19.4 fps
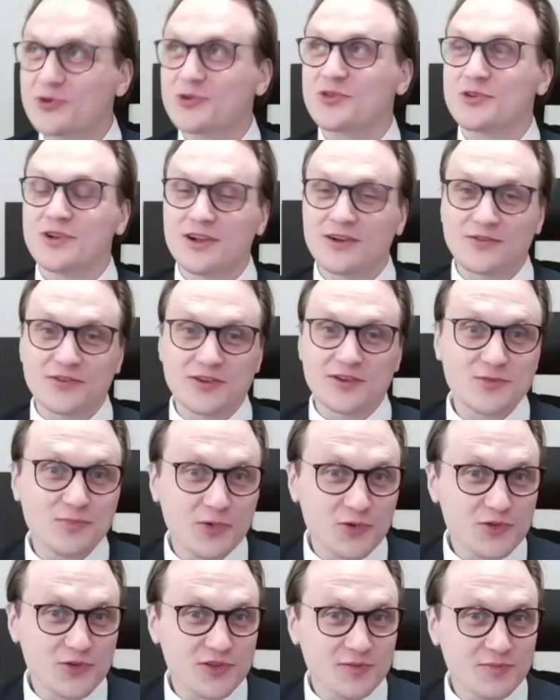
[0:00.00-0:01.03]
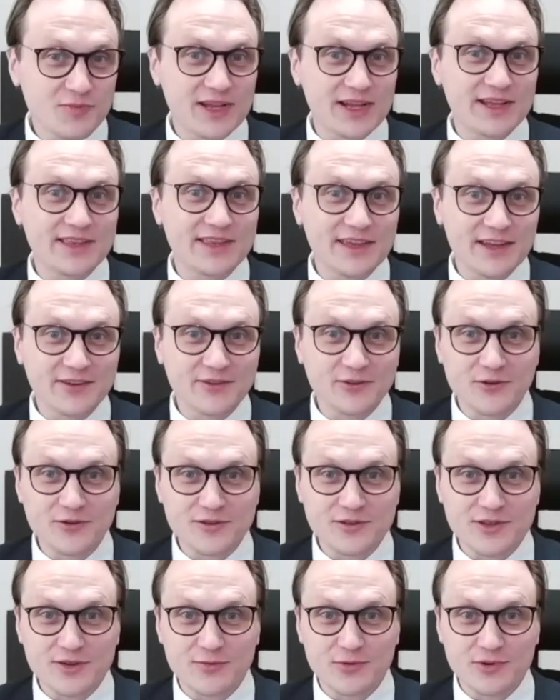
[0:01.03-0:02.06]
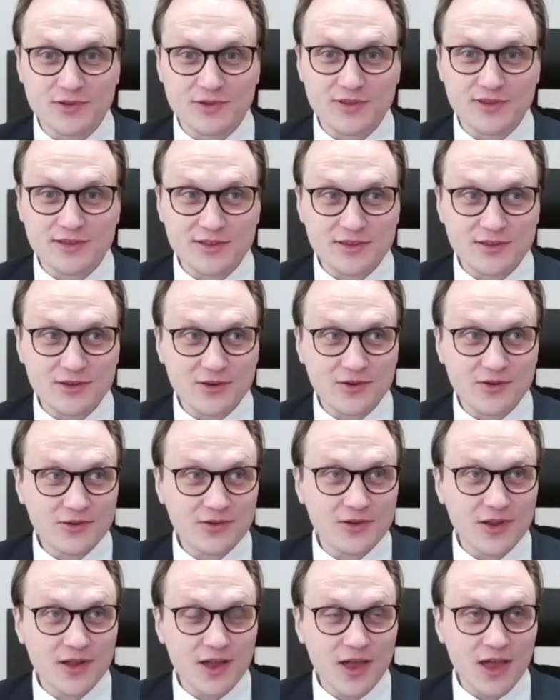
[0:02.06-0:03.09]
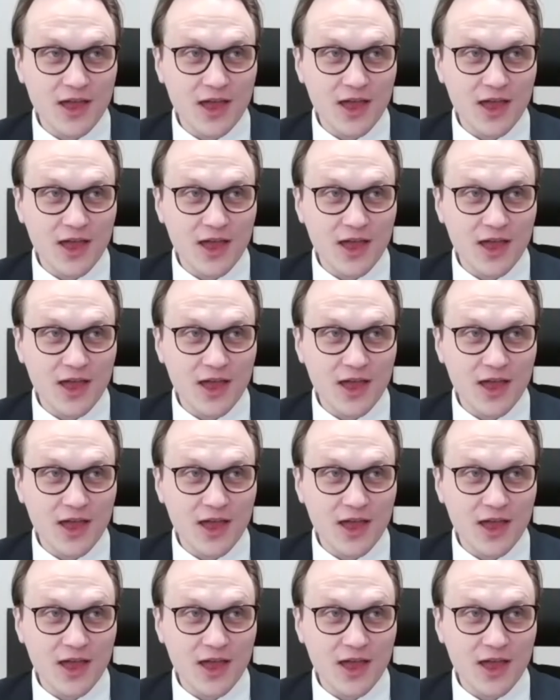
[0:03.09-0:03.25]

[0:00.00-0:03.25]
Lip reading: personal responsibility and consequences. So